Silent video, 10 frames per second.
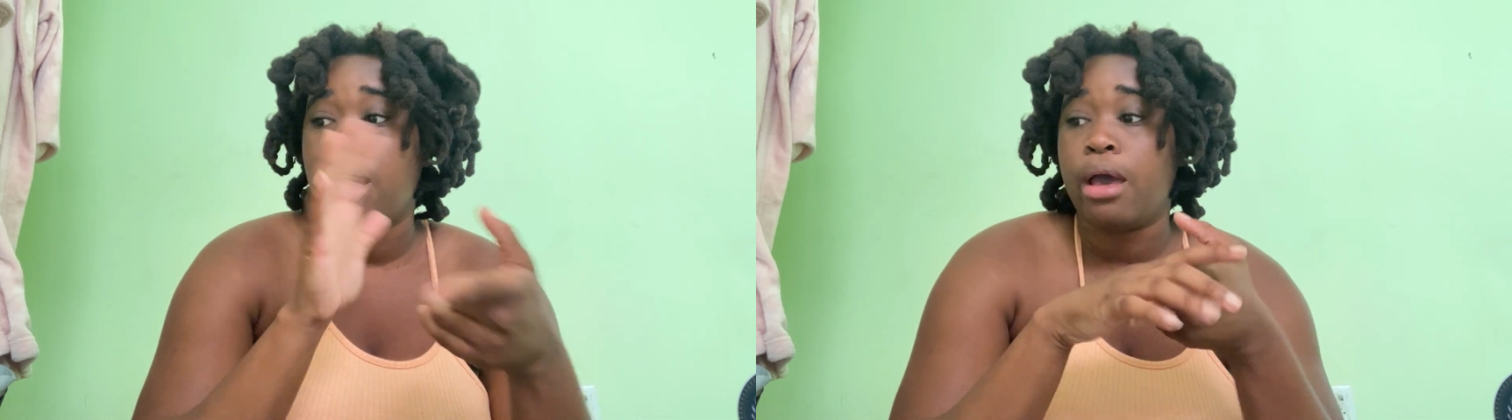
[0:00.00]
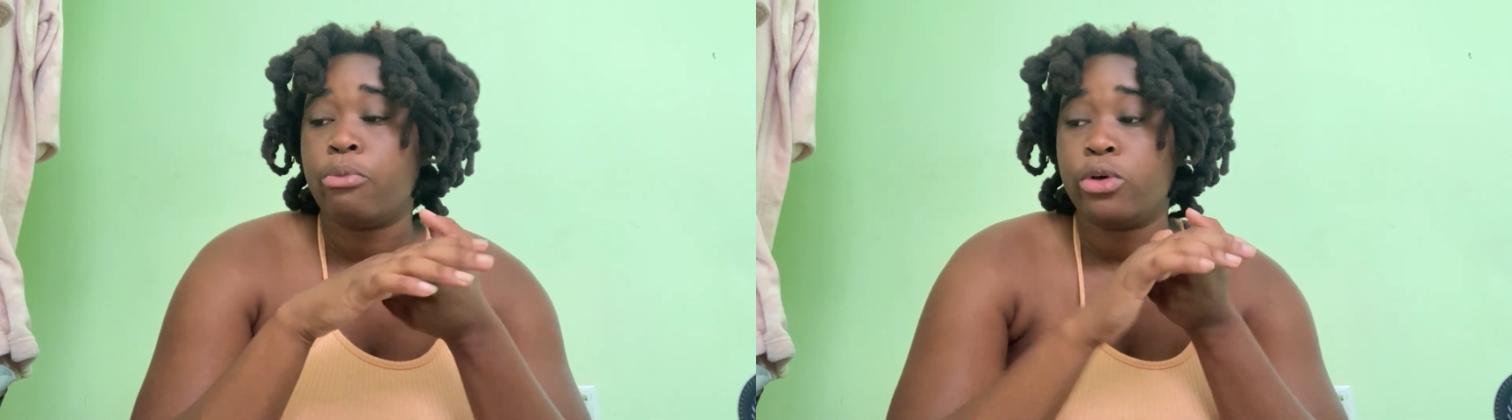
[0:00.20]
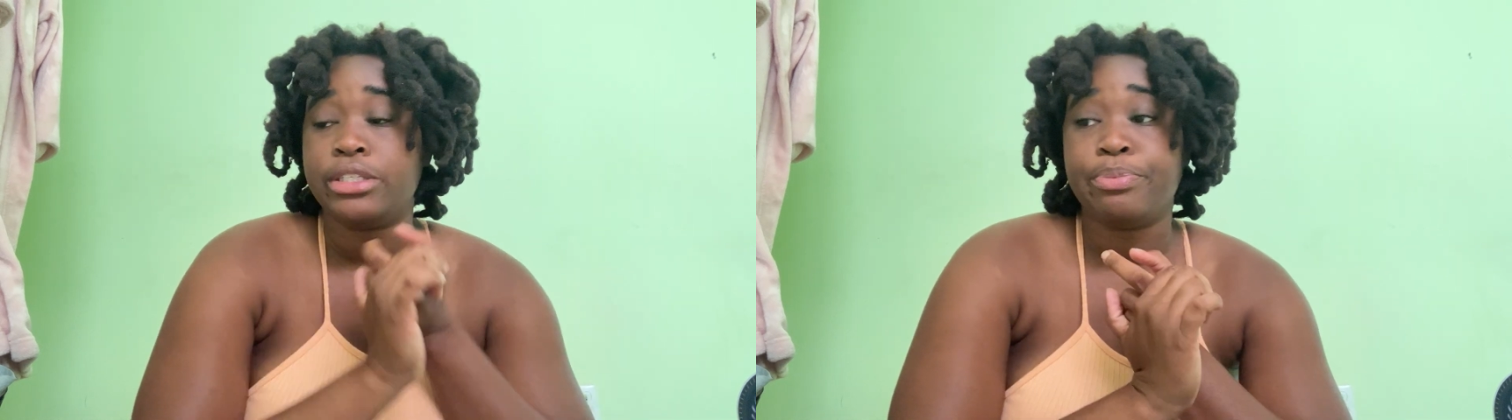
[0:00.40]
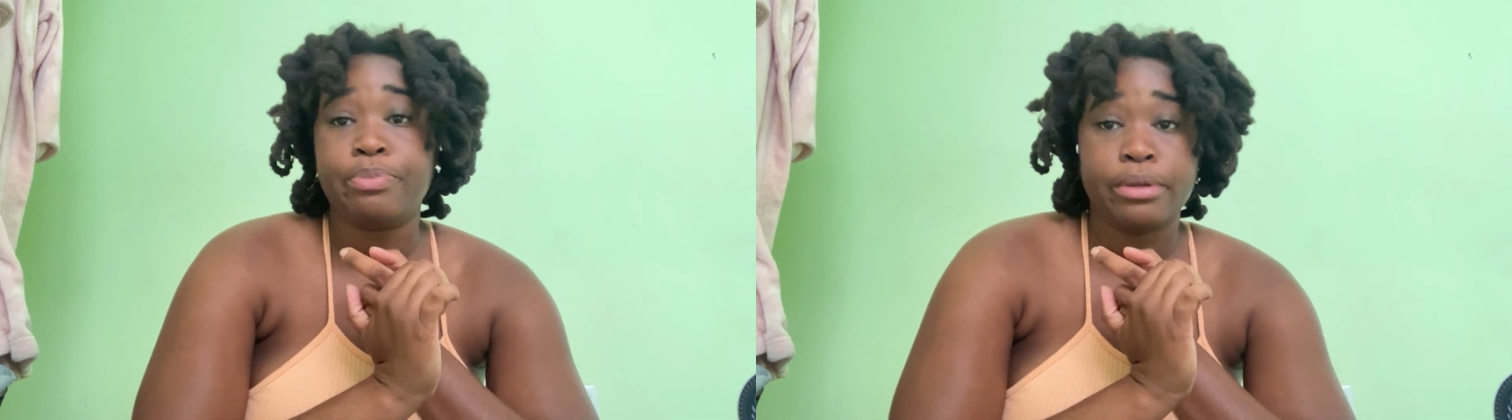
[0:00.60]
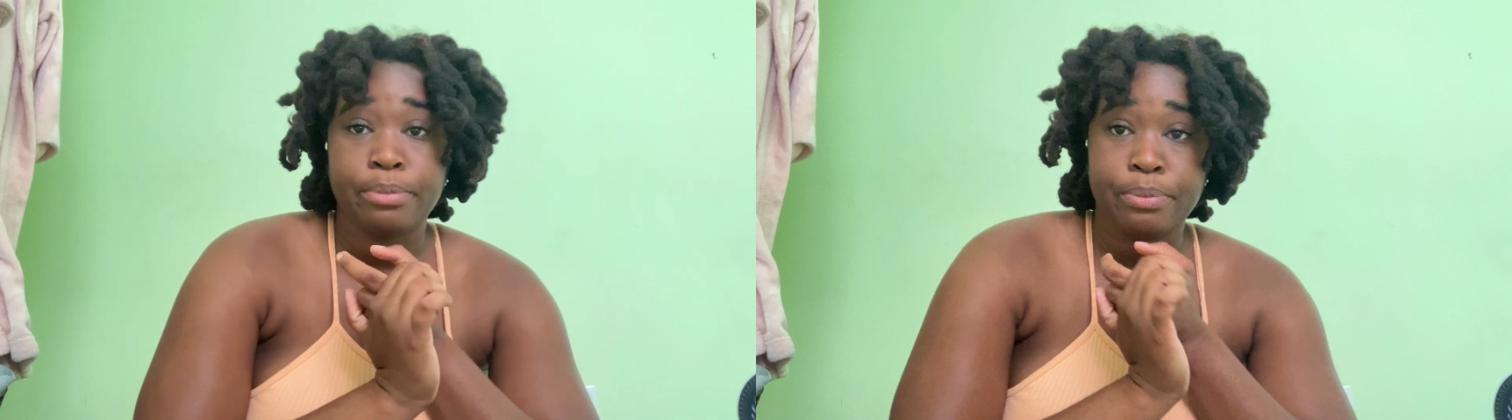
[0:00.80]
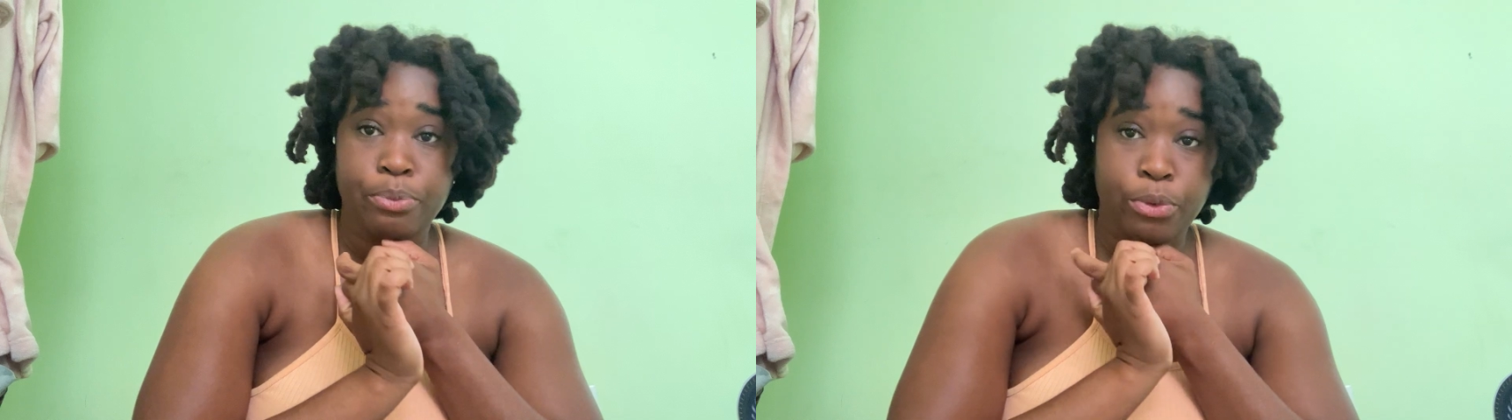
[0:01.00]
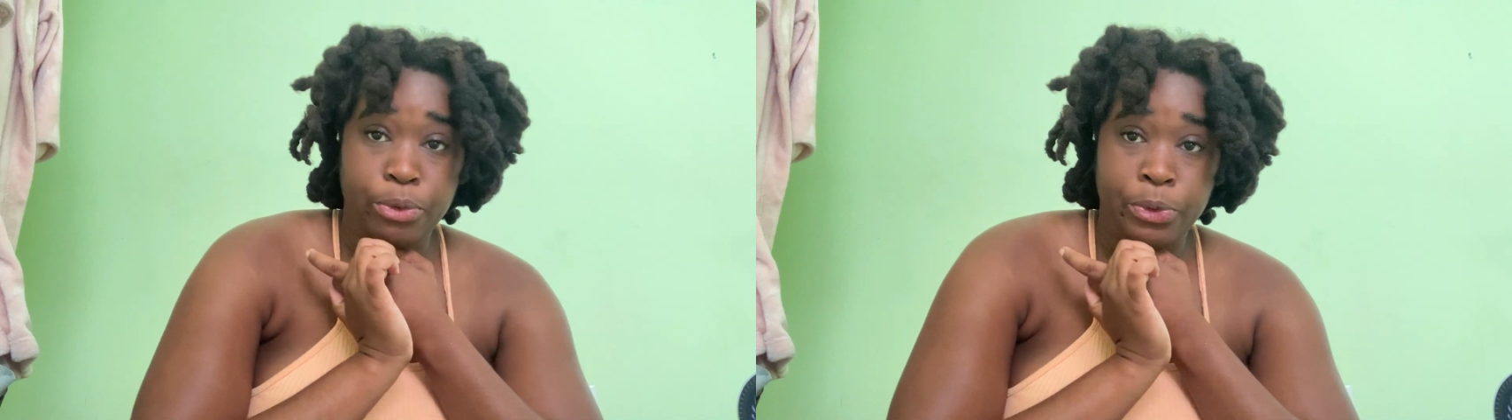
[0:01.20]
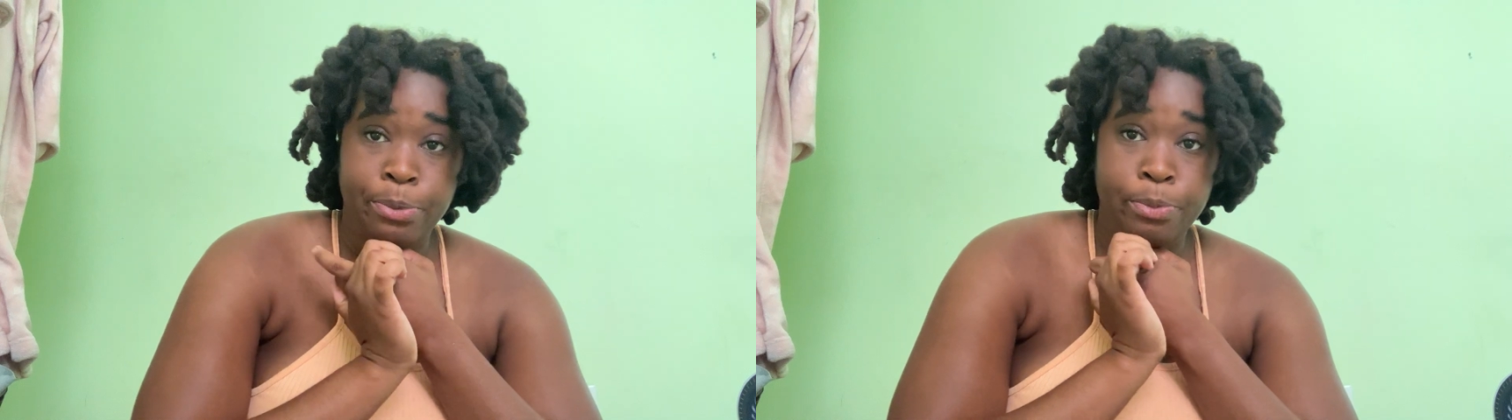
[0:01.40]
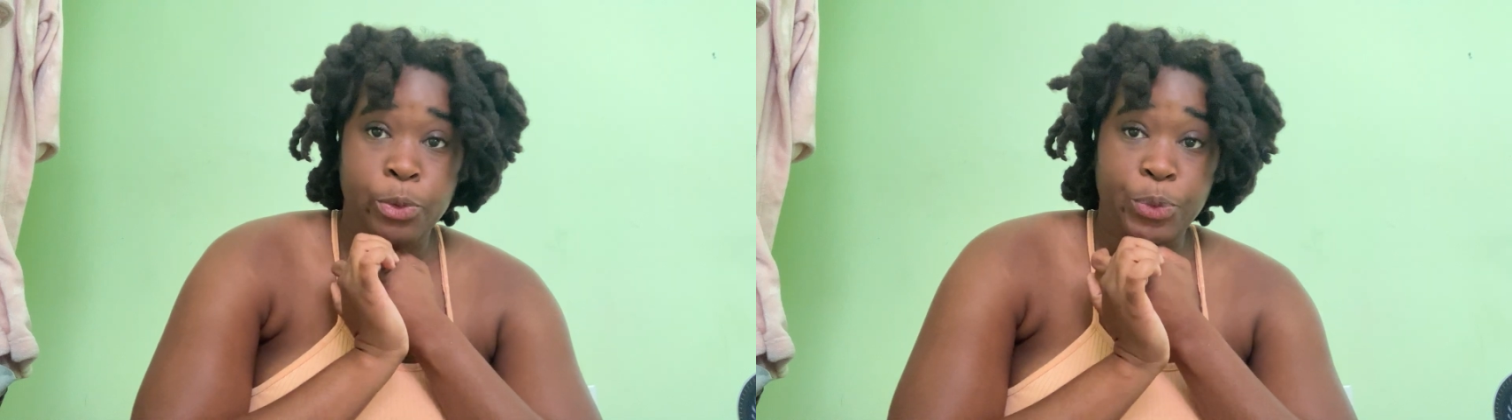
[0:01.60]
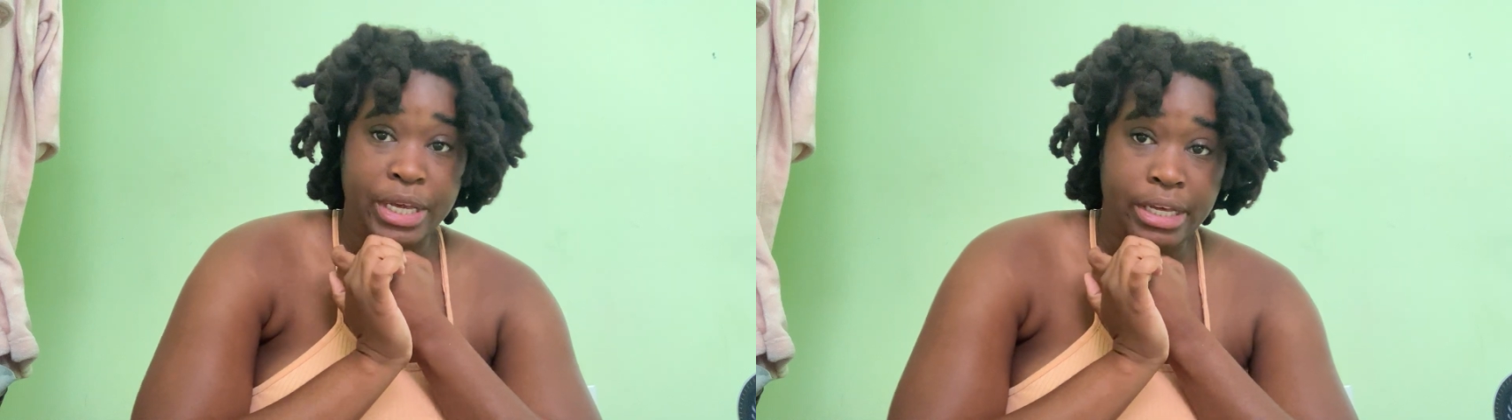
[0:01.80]
I'm going to put more
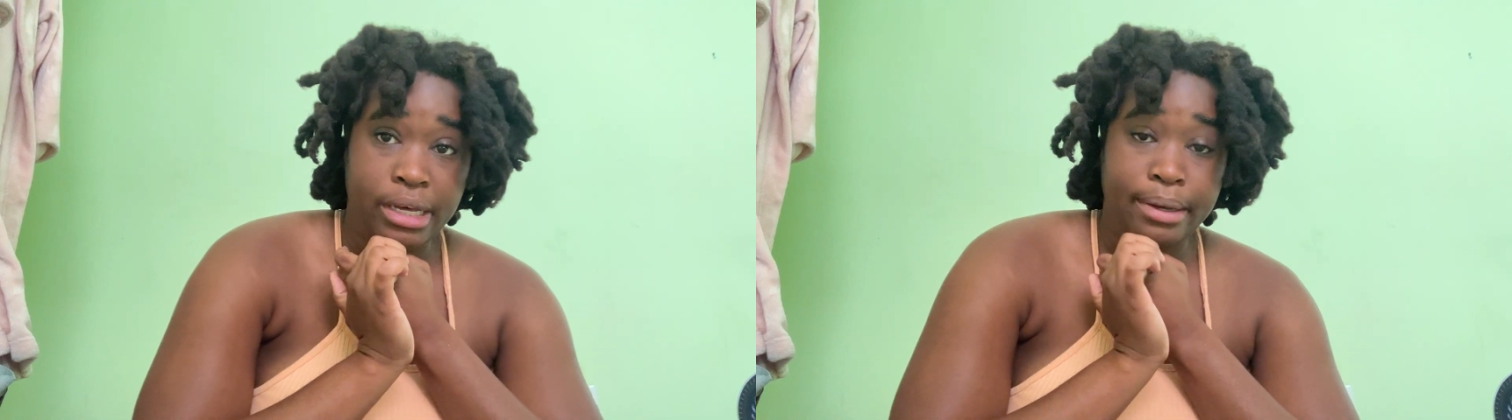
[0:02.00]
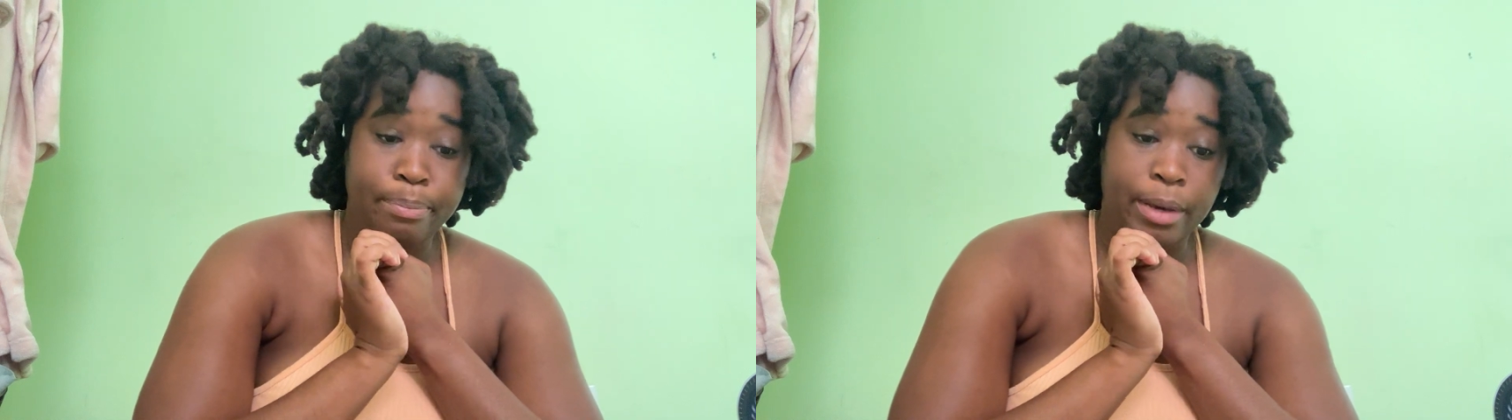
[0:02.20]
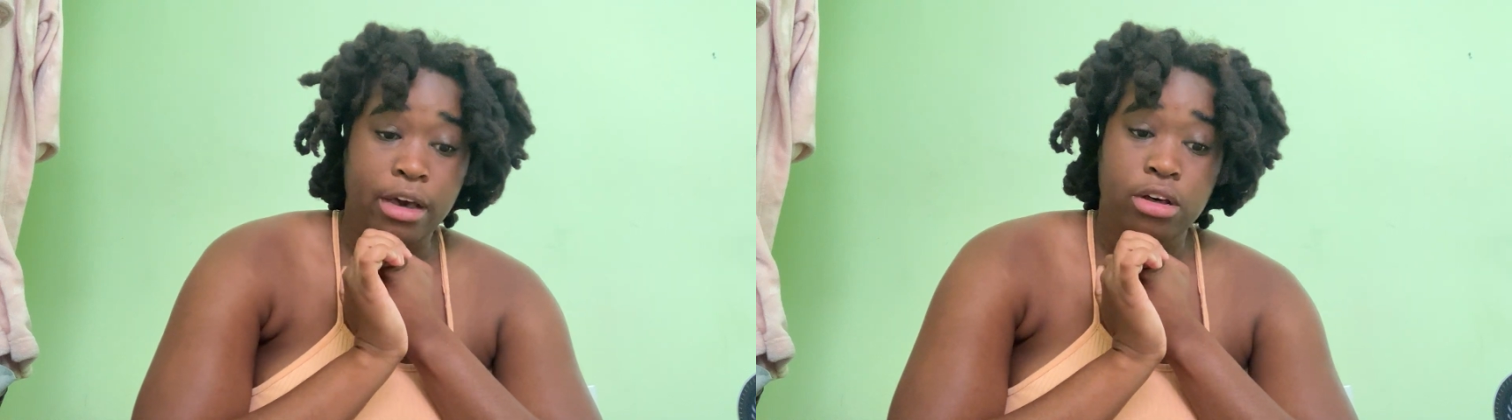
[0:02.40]
moringa back